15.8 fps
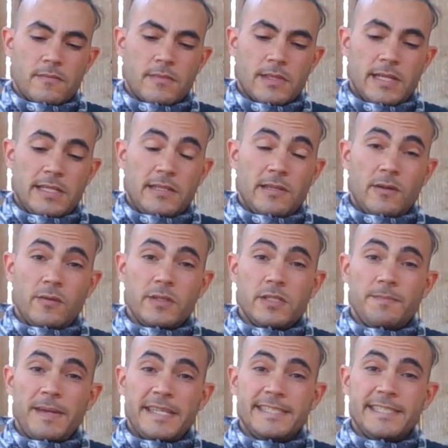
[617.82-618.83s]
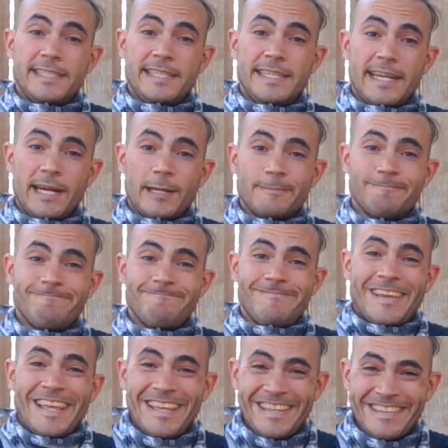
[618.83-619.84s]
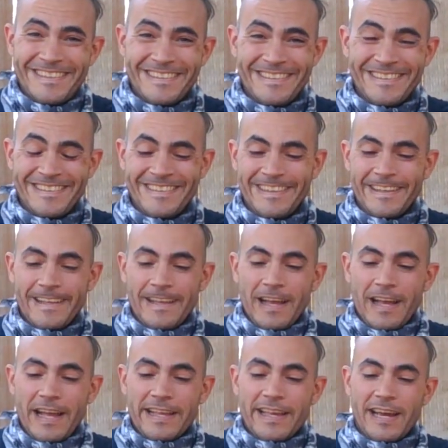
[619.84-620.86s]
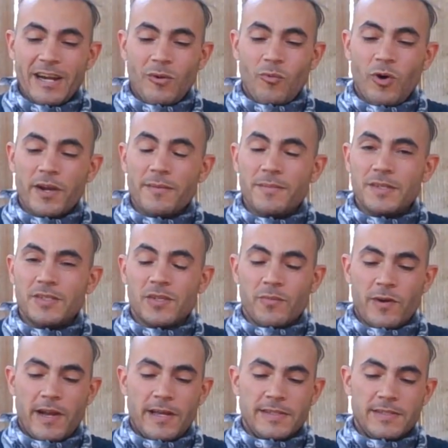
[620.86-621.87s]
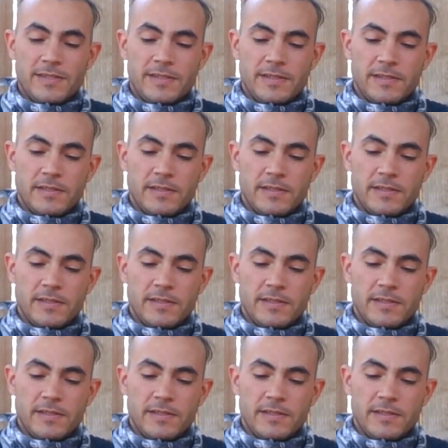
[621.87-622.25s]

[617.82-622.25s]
I don't especially care. I kind of want to be surprised.